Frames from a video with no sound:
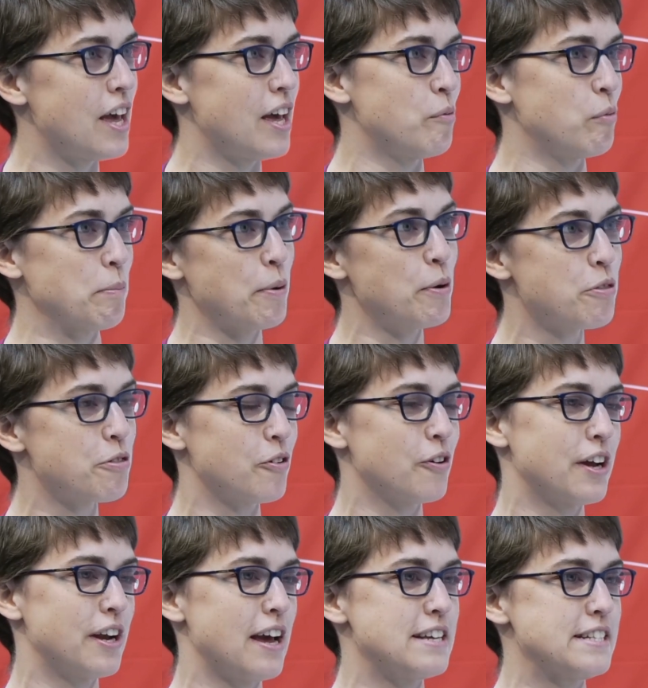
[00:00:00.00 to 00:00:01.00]
and we're both
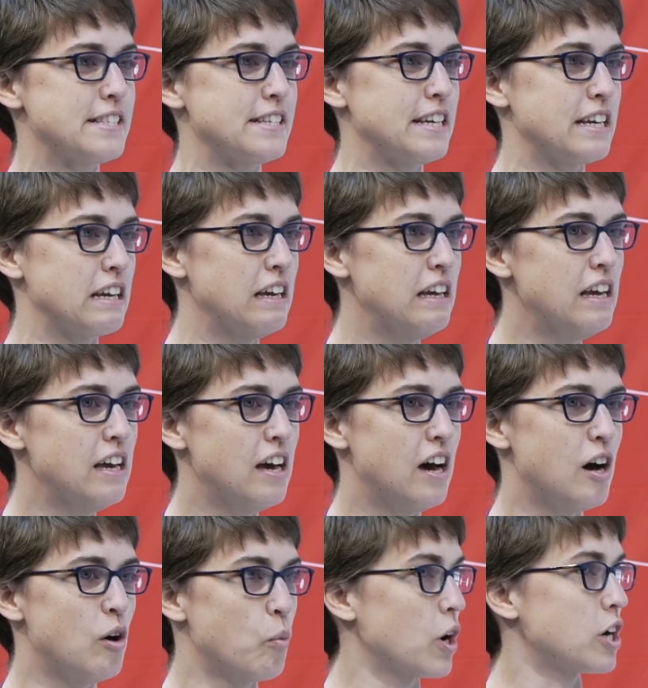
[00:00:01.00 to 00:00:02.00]
organizing
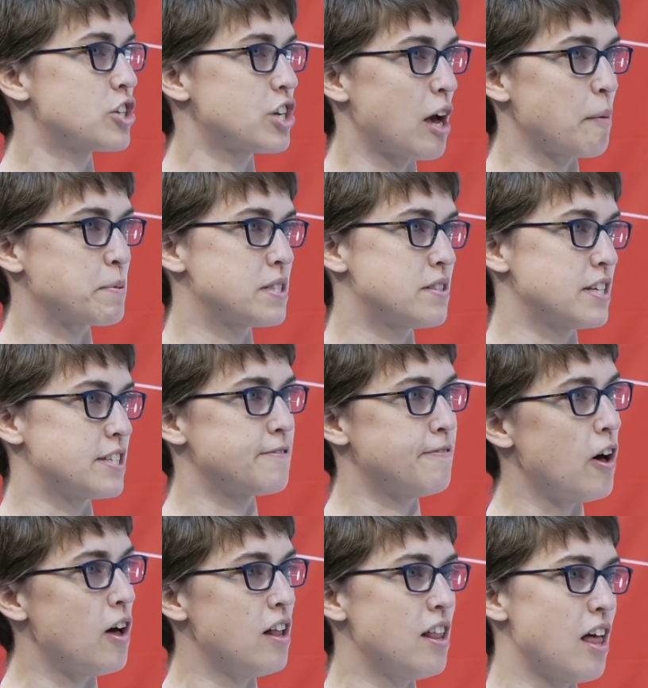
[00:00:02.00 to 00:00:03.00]
workshops this
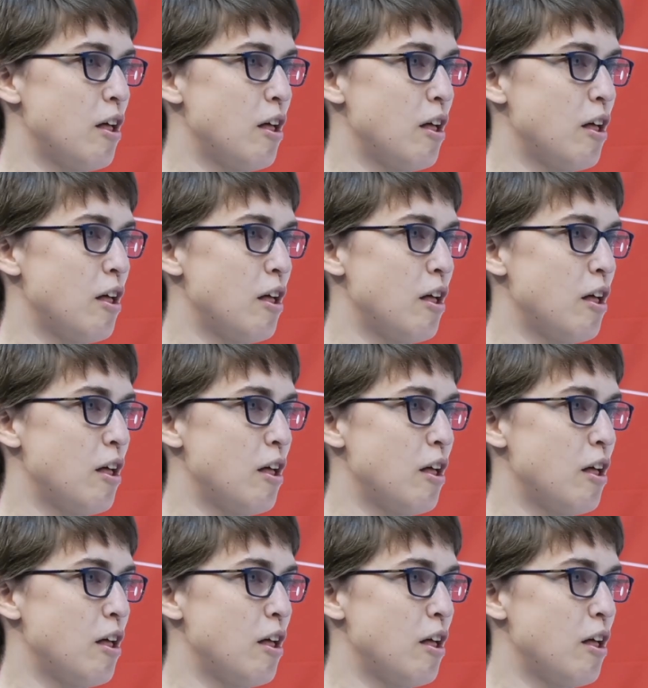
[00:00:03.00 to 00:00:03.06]
fall.